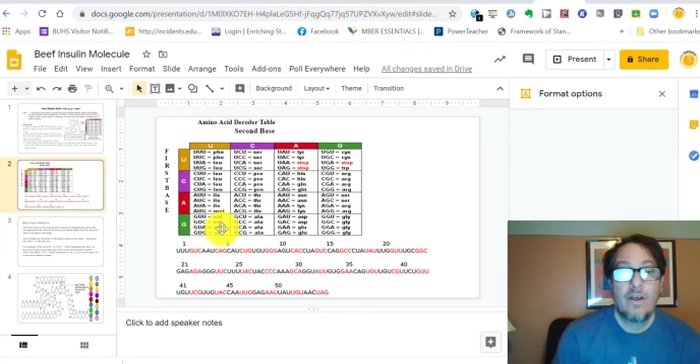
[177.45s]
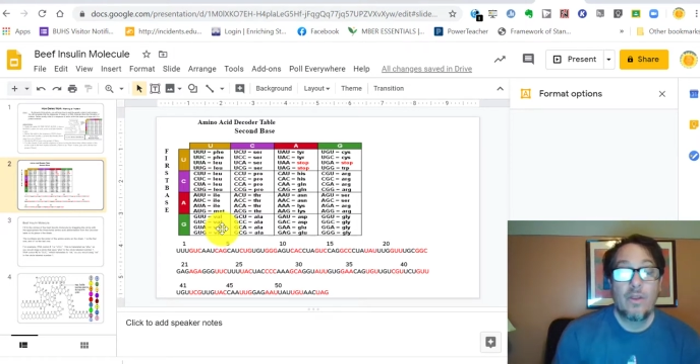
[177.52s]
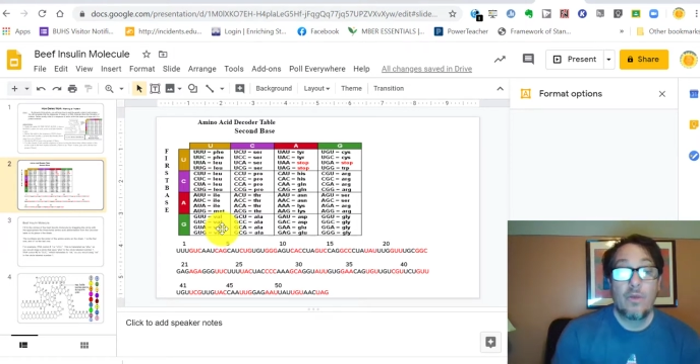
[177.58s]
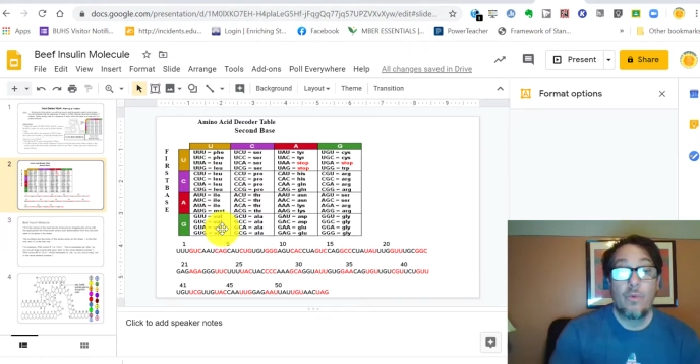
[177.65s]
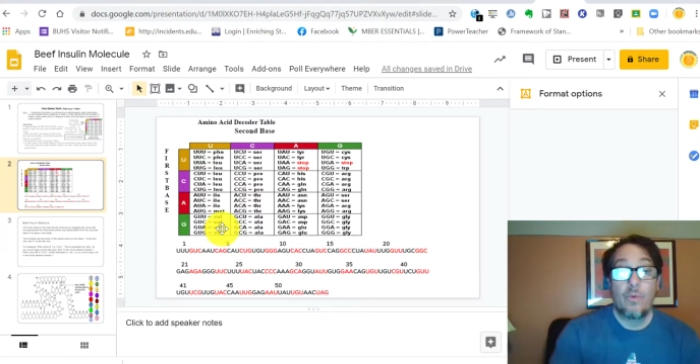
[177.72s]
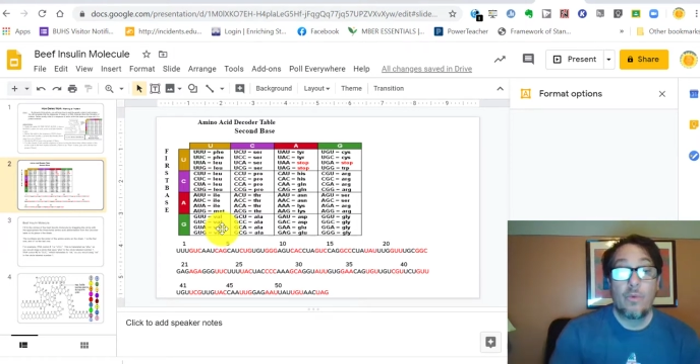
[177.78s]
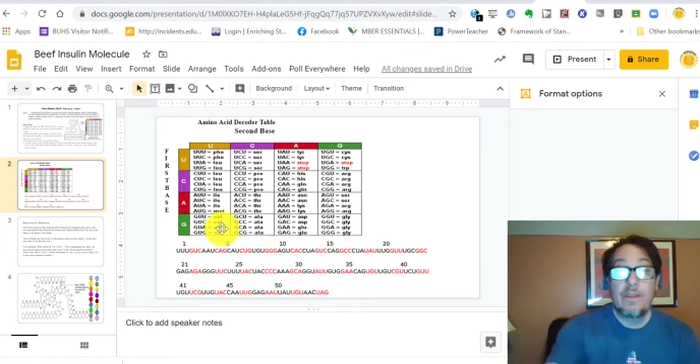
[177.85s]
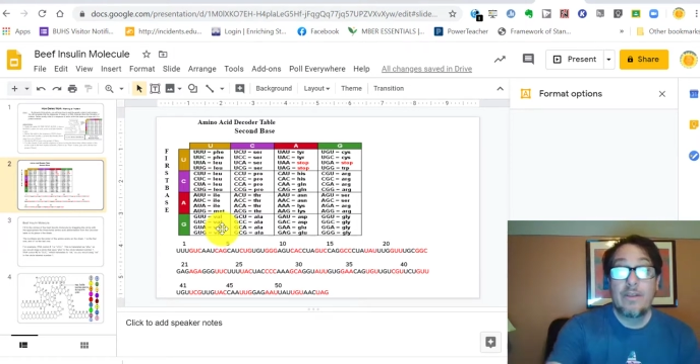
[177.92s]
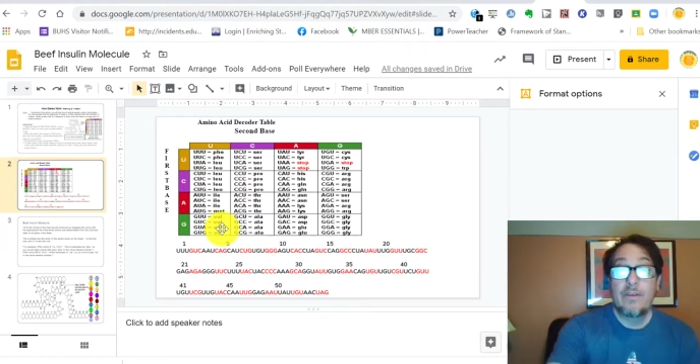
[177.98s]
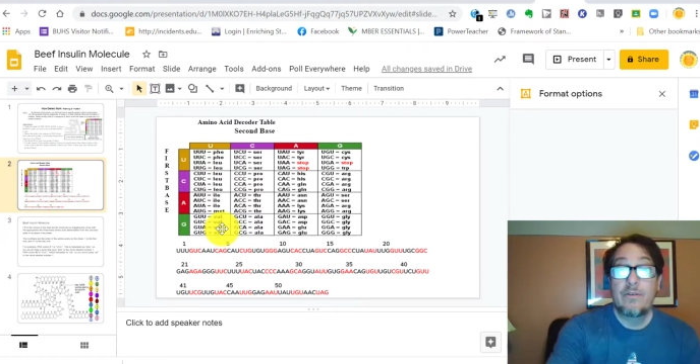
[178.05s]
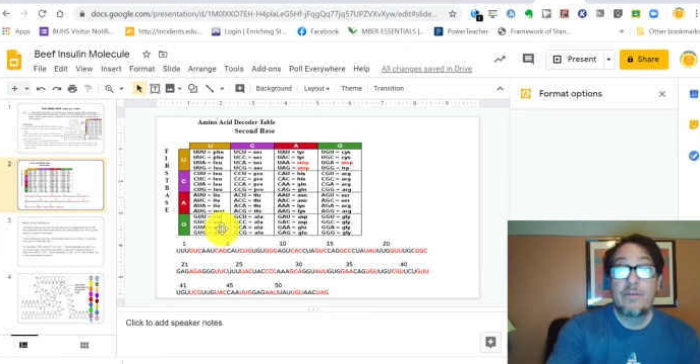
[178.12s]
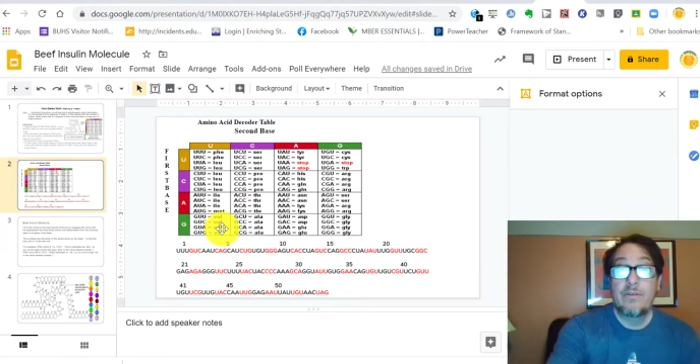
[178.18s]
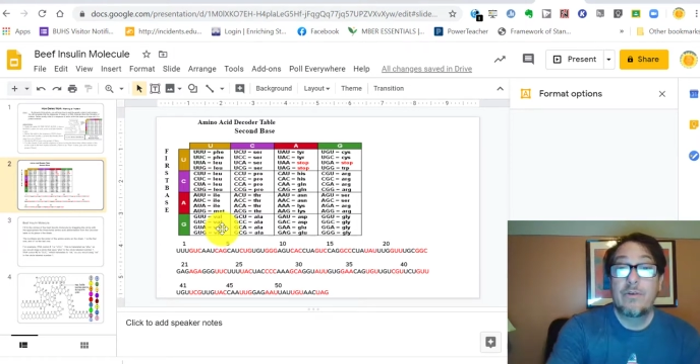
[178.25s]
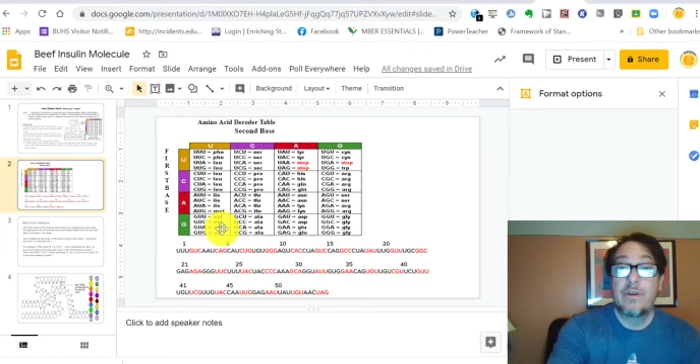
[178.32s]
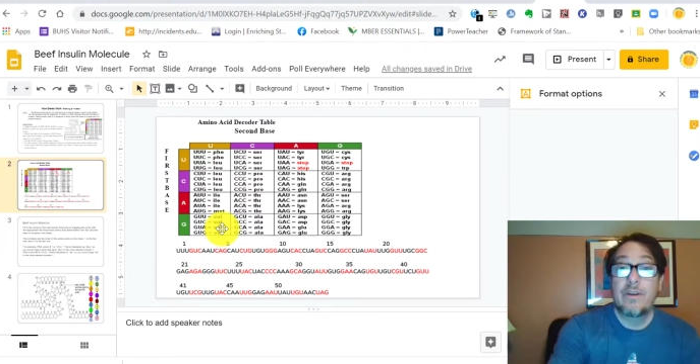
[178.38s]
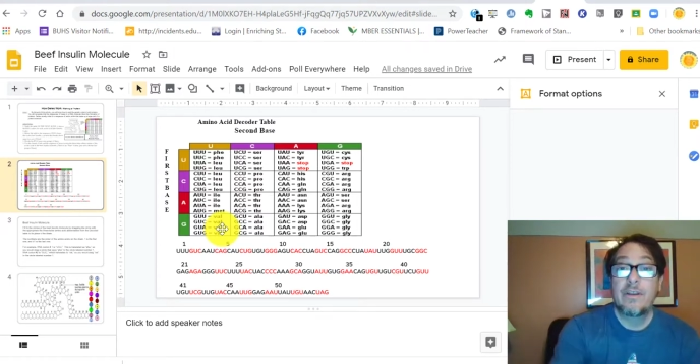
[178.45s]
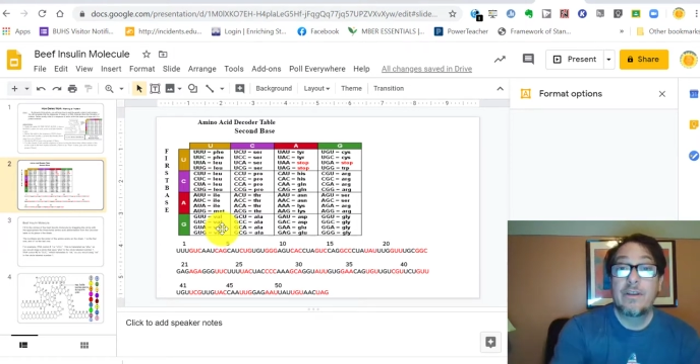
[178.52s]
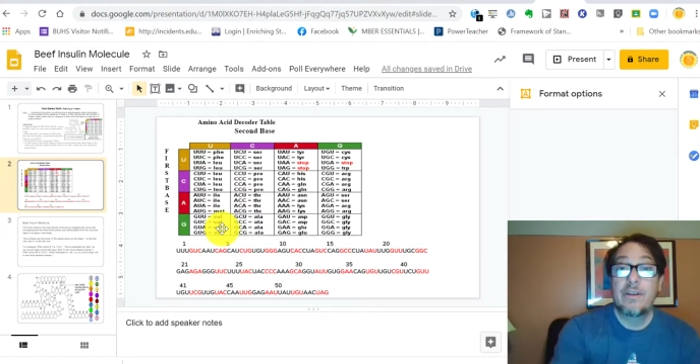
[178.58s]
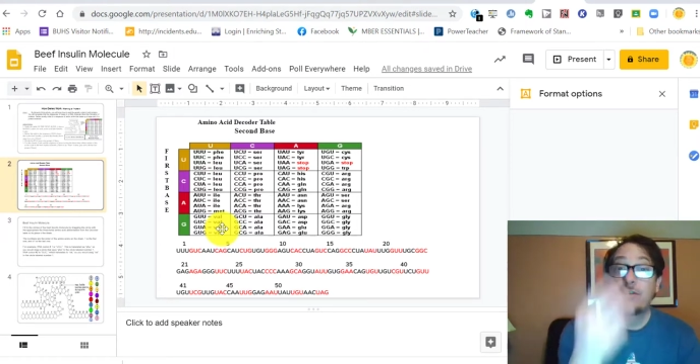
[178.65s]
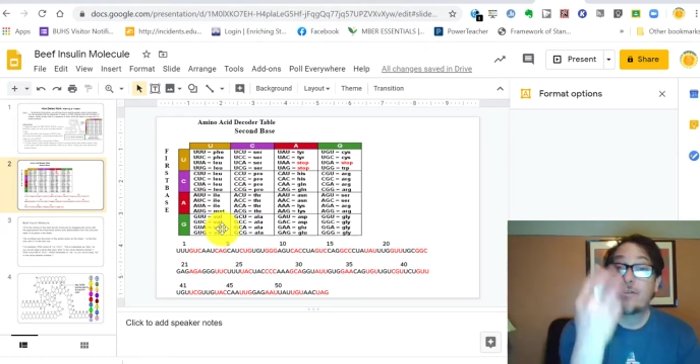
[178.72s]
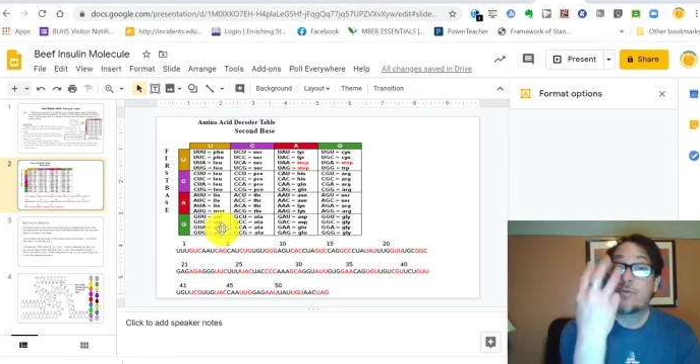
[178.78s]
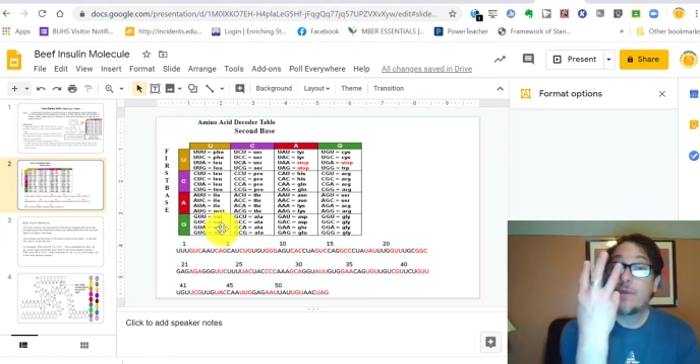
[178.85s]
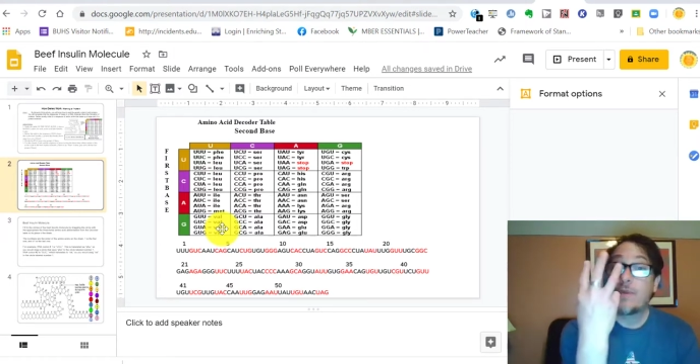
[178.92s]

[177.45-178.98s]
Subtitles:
the way that you do it is it's